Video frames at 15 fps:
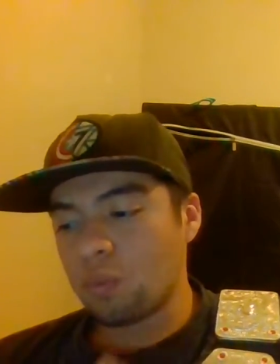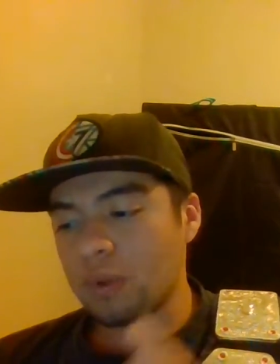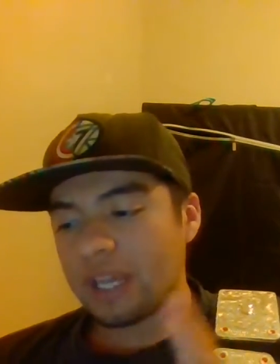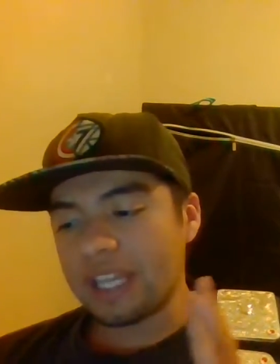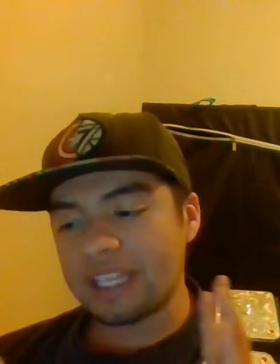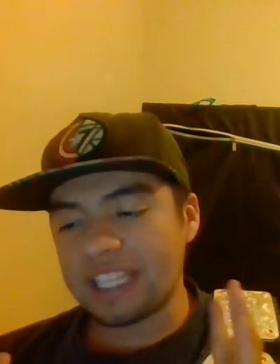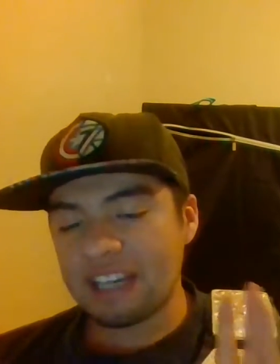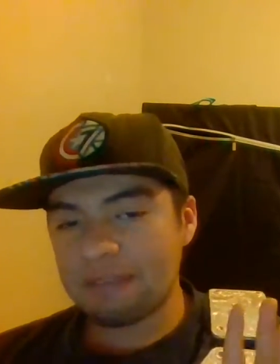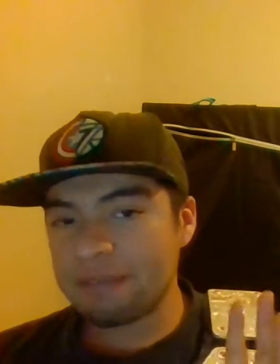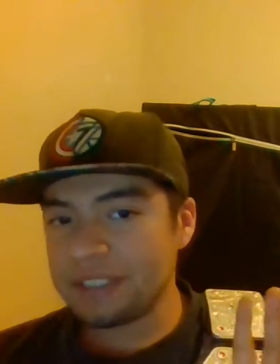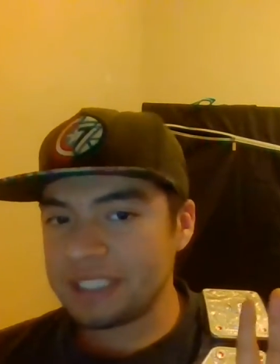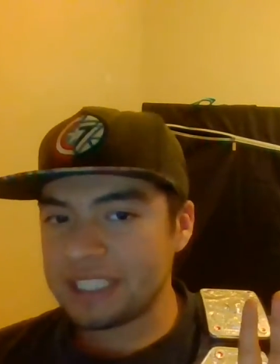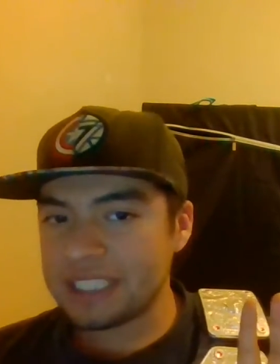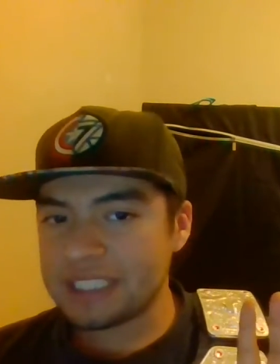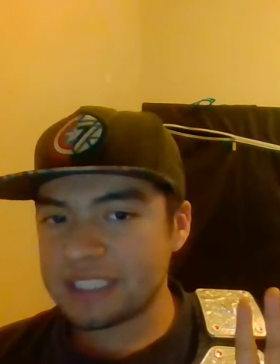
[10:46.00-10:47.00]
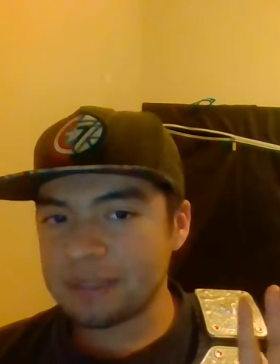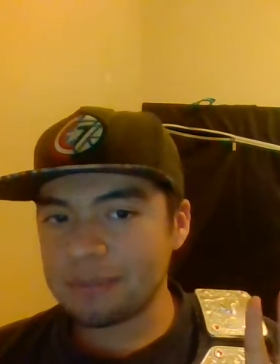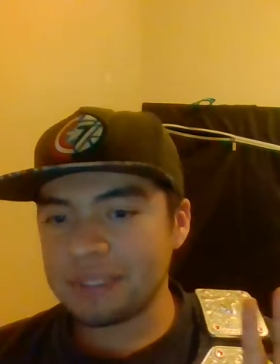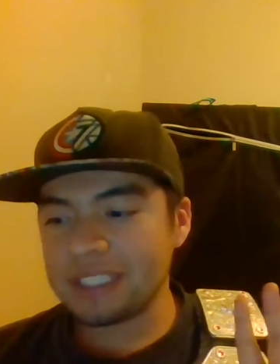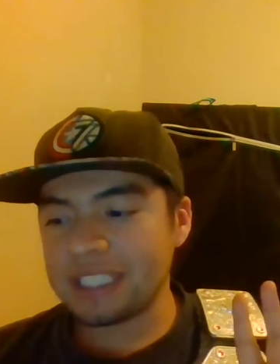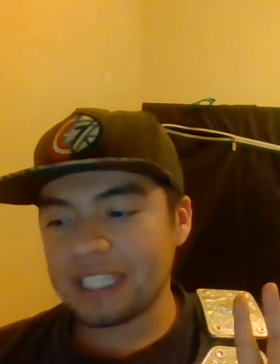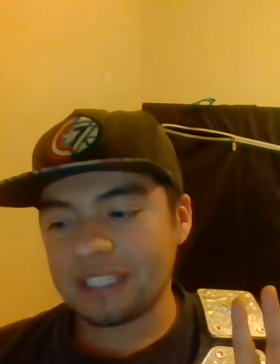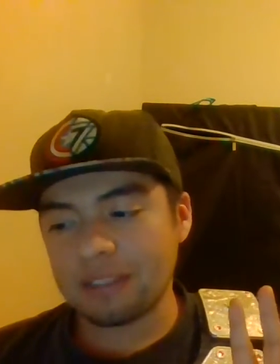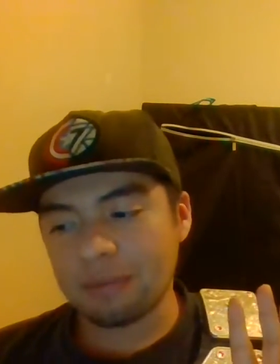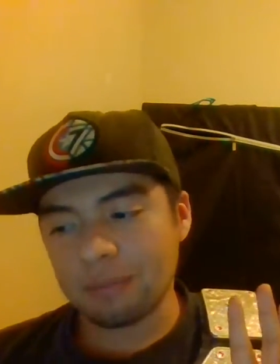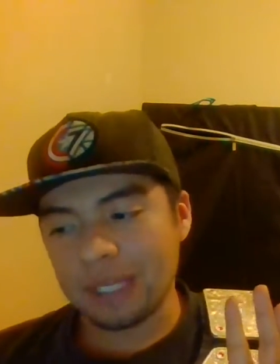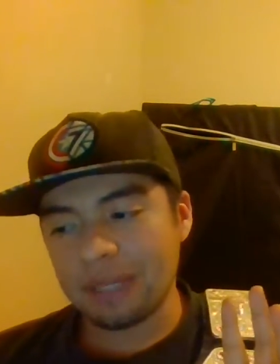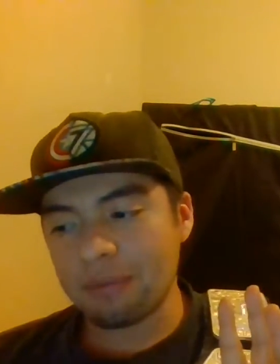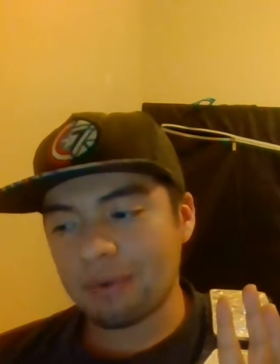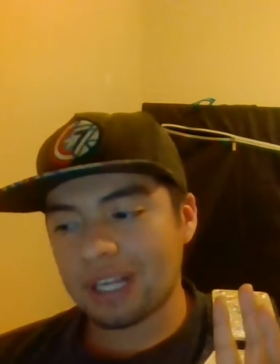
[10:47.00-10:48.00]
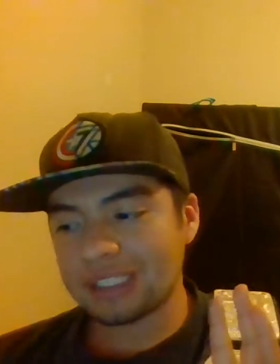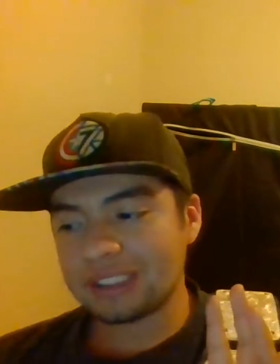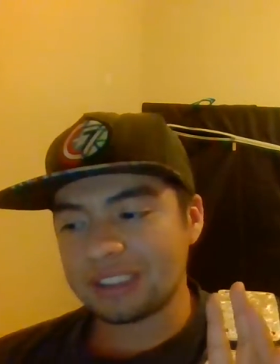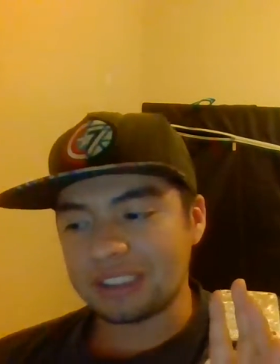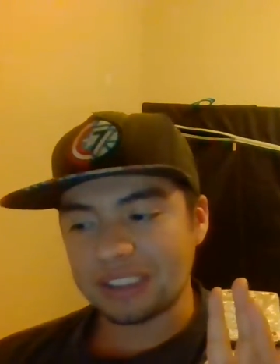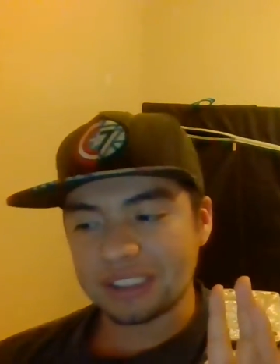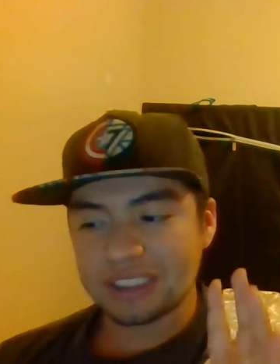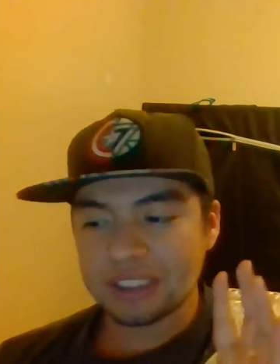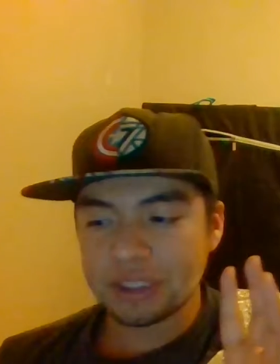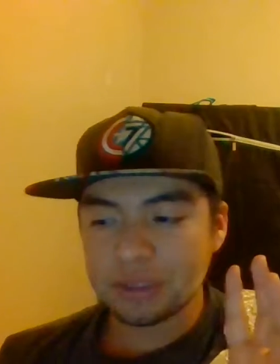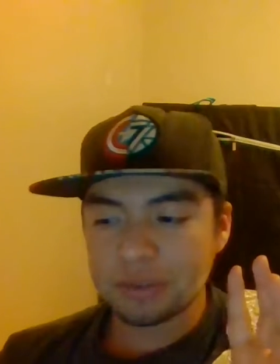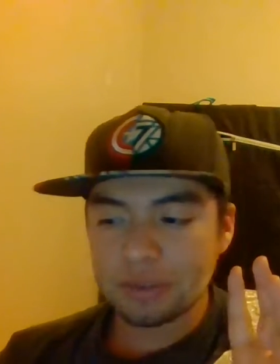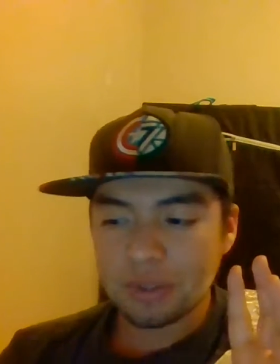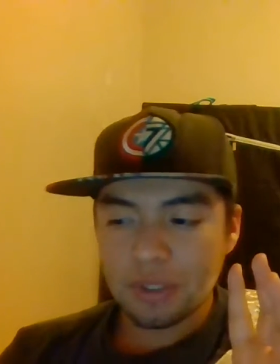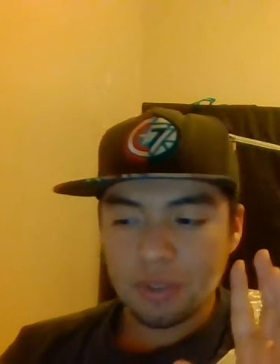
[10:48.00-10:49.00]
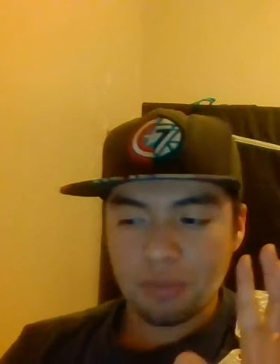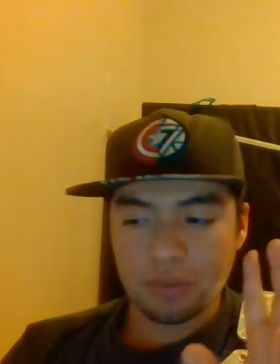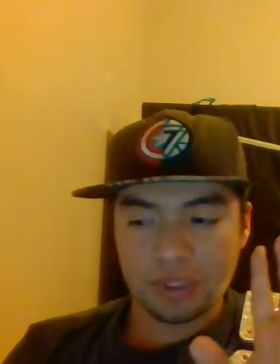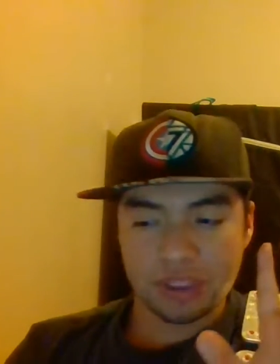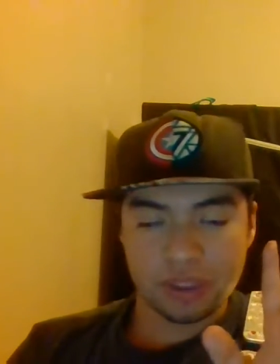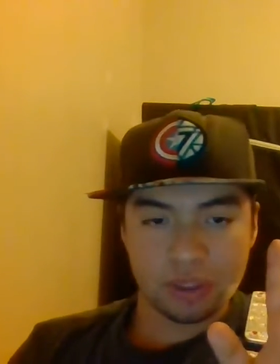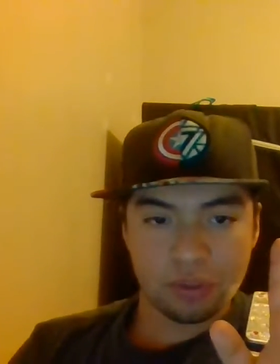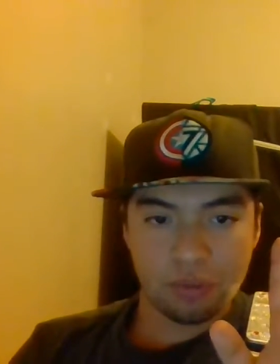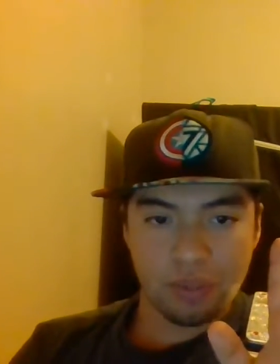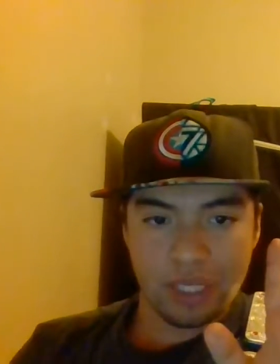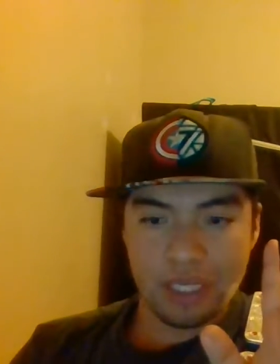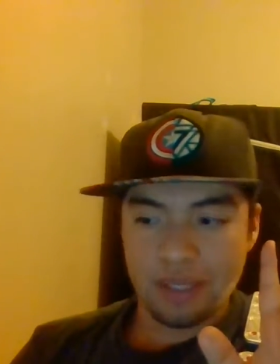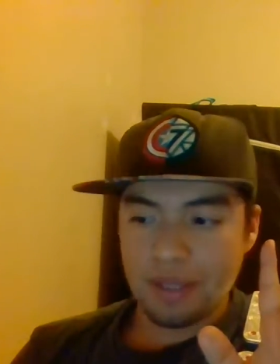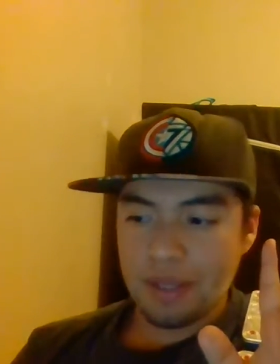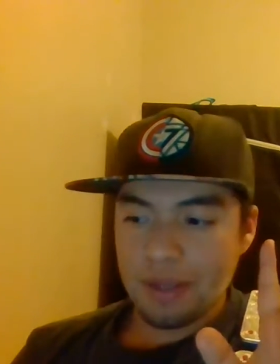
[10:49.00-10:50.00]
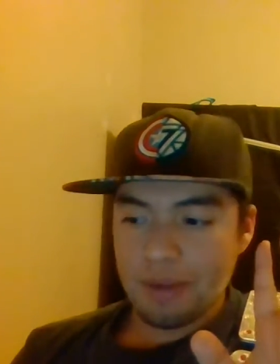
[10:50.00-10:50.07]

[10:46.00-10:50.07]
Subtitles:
It definitely did something that the main roster doesn't do, which is great.